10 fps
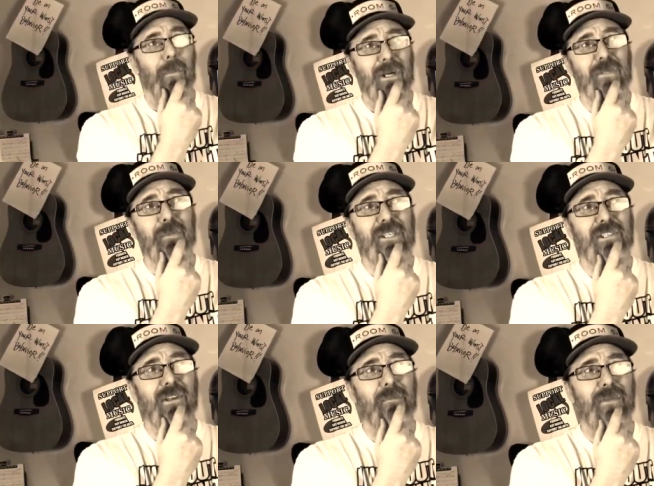Must be
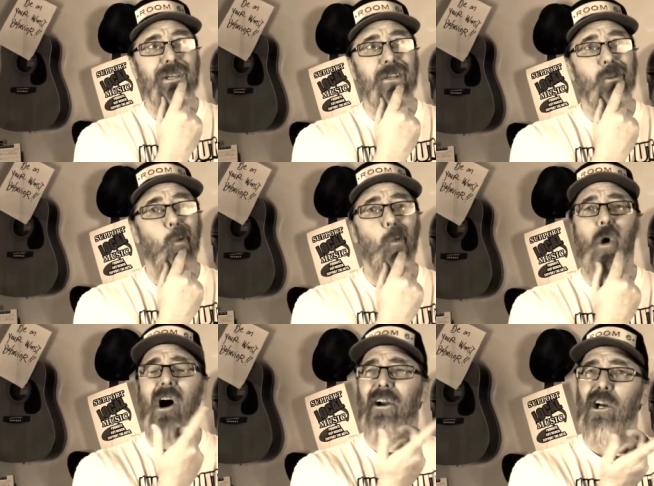something in
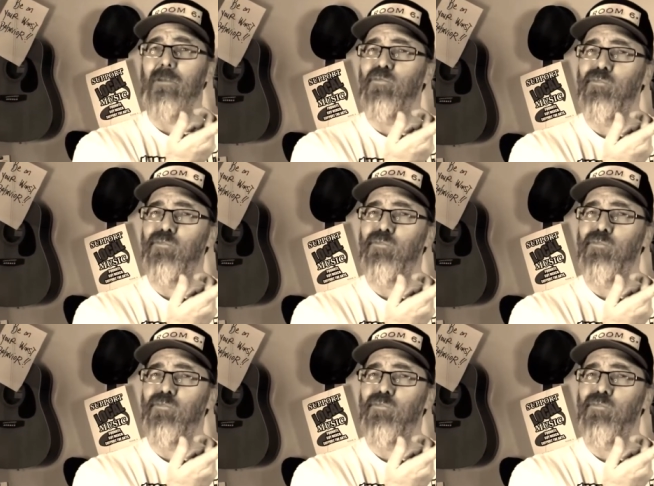the water.